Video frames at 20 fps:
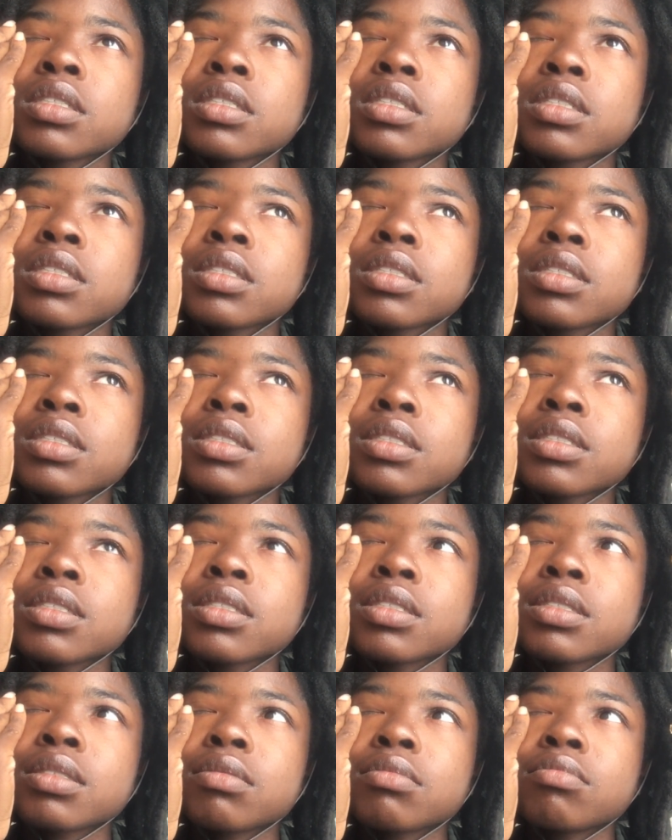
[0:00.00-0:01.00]

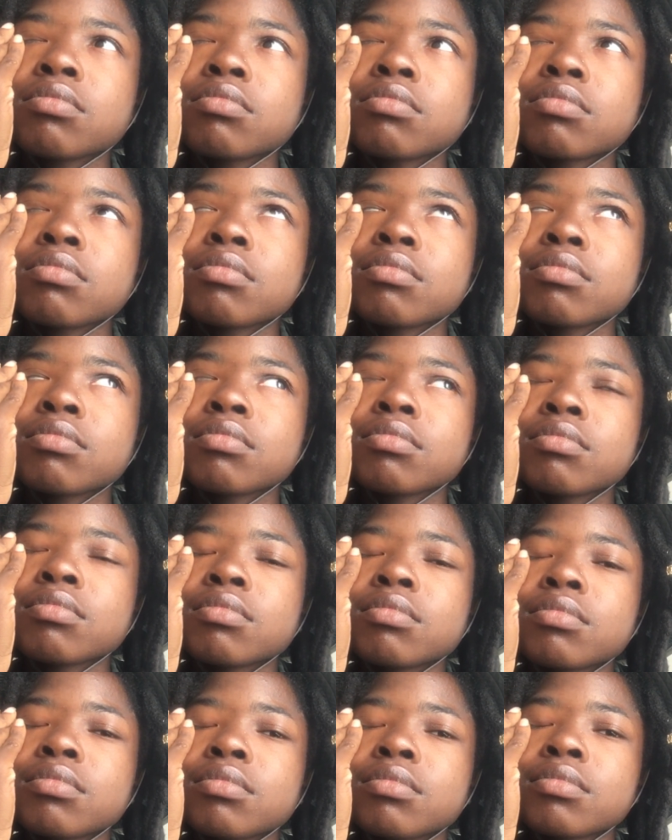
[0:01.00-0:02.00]

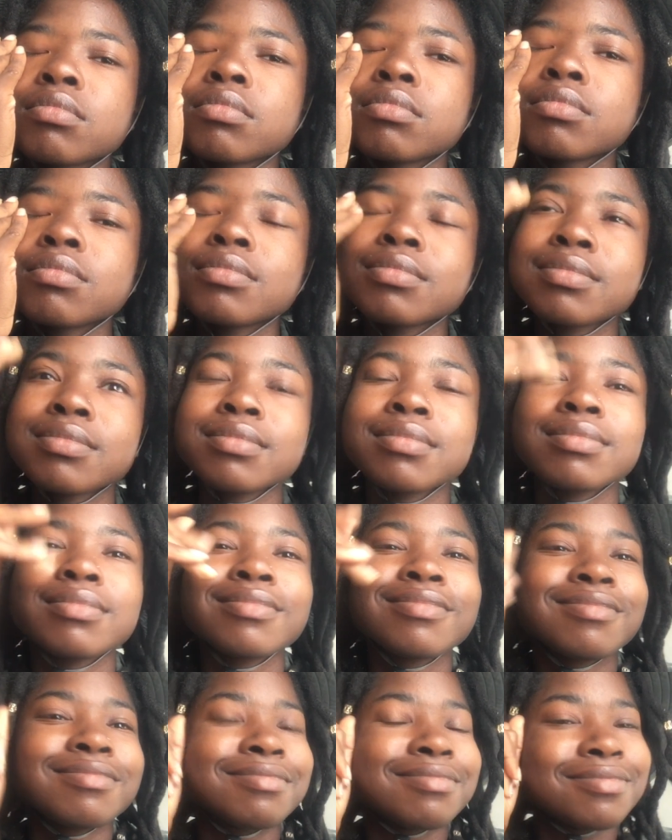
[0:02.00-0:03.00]

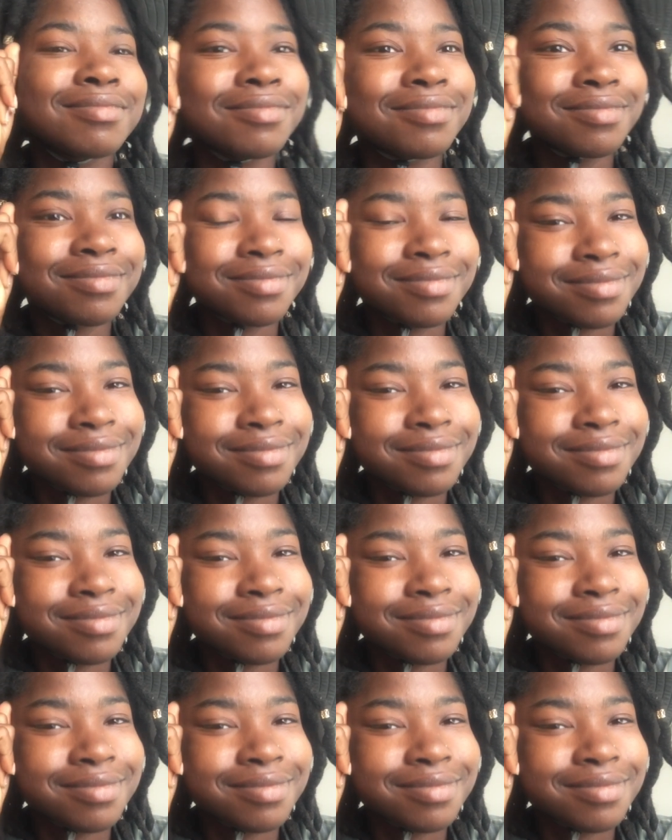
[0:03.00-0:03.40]
(no one is talking)